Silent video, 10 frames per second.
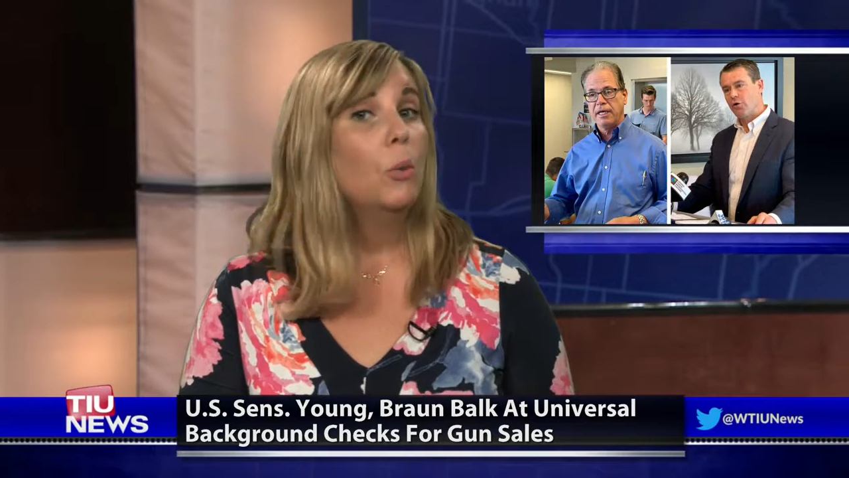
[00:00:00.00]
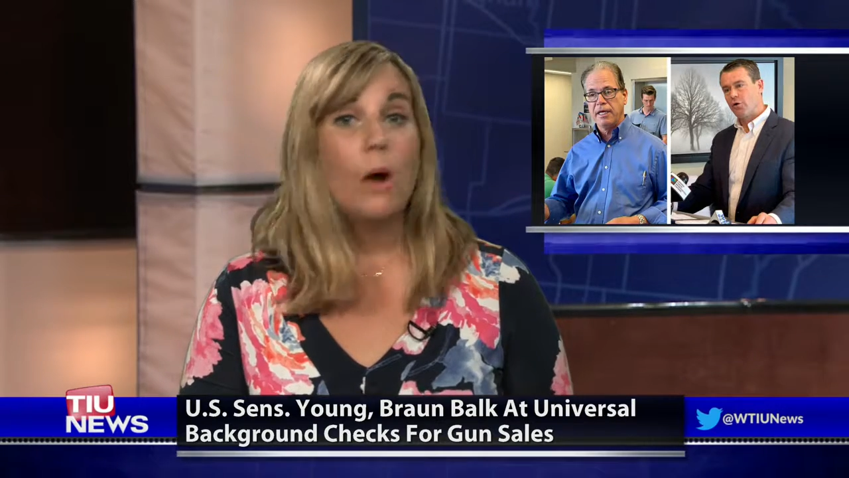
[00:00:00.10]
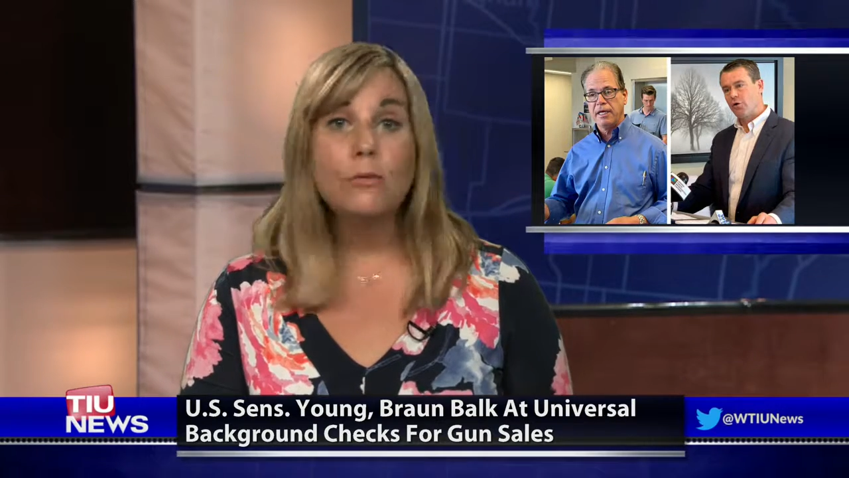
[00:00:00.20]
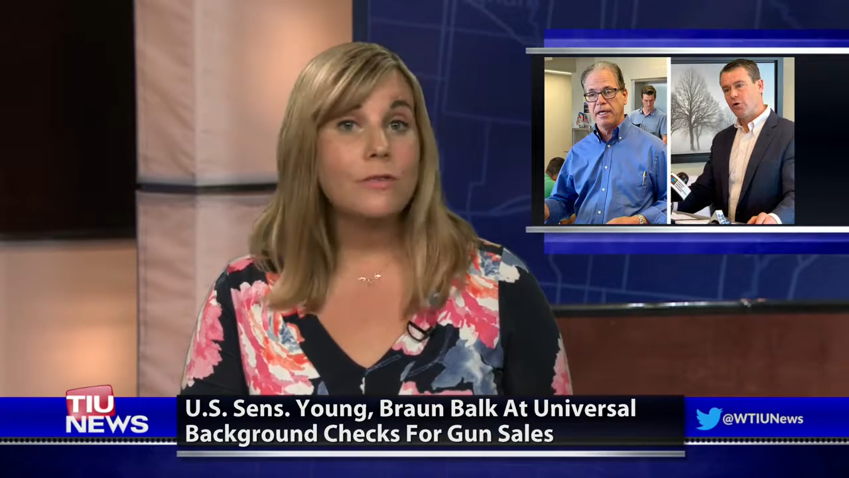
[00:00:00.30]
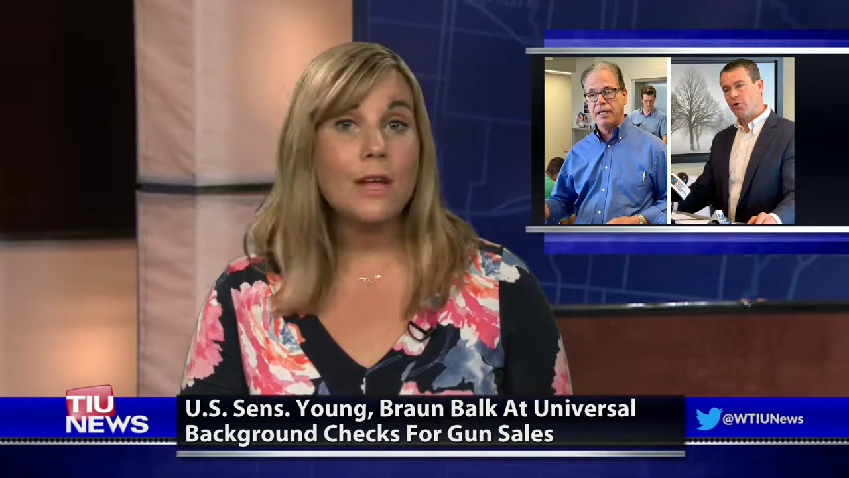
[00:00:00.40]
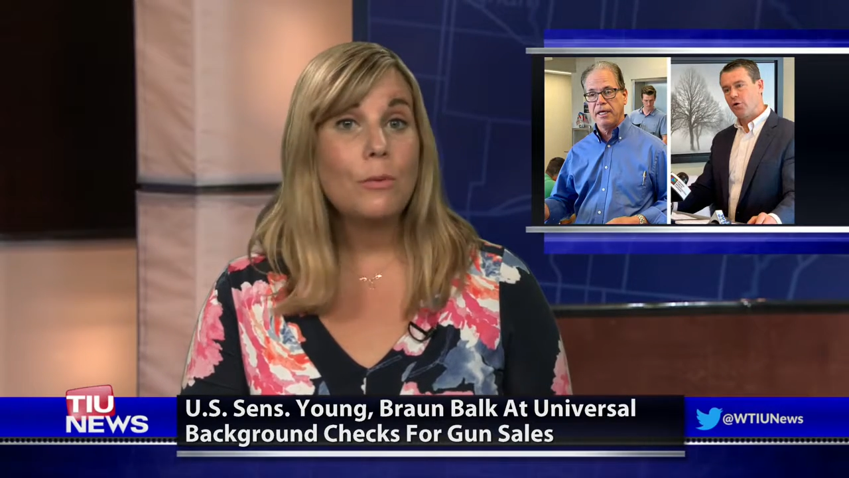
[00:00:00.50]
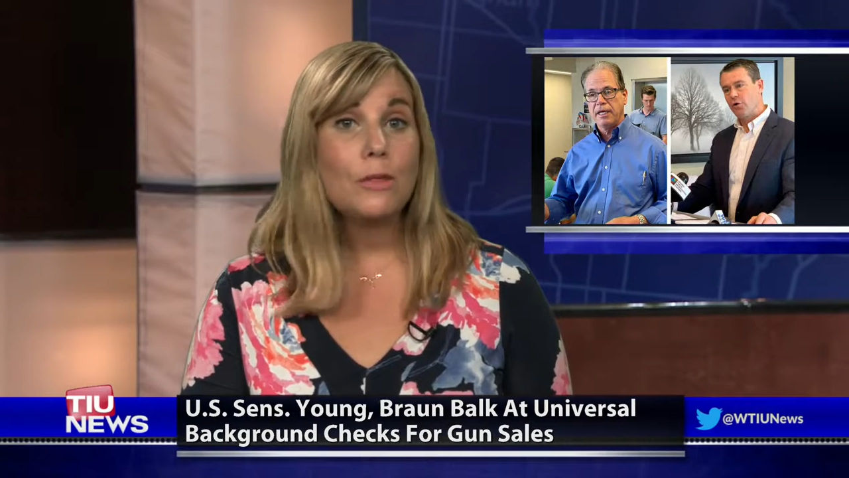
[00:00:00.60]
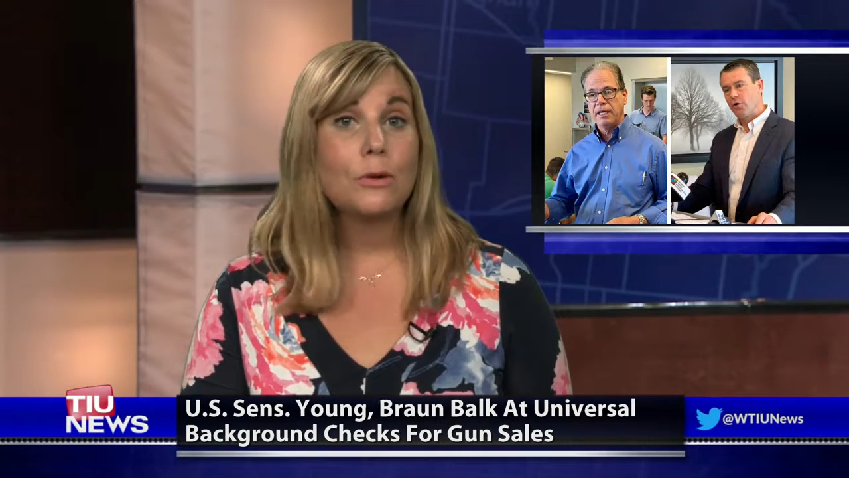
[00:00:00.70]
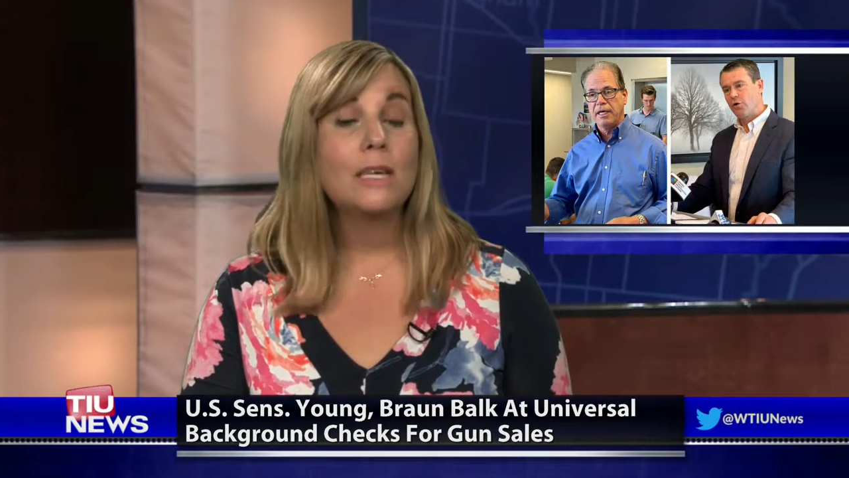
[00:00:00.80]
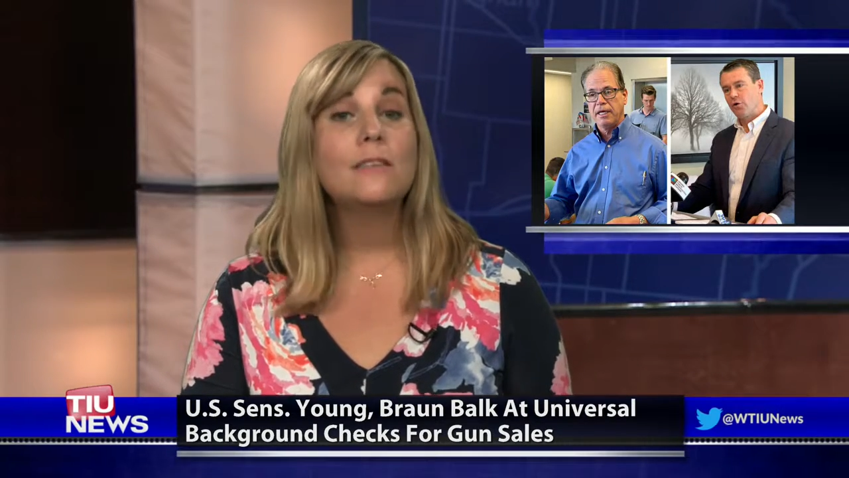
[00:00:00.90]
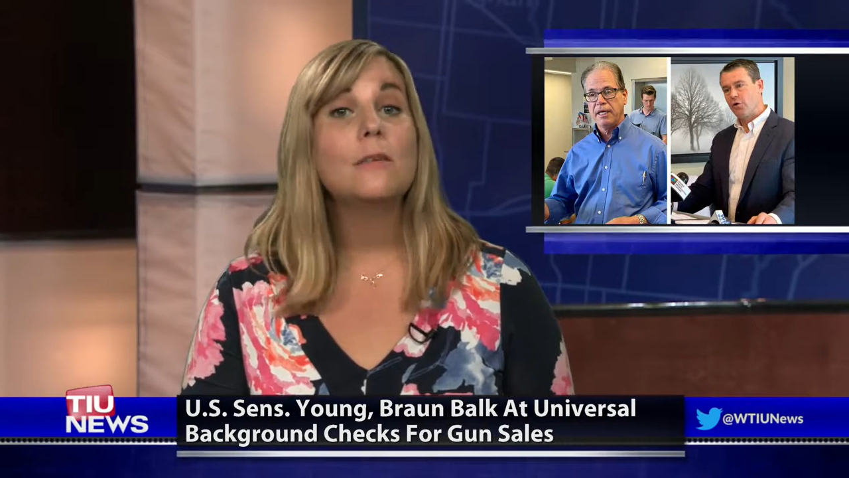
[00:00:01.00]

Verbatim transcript: won't say whether he'd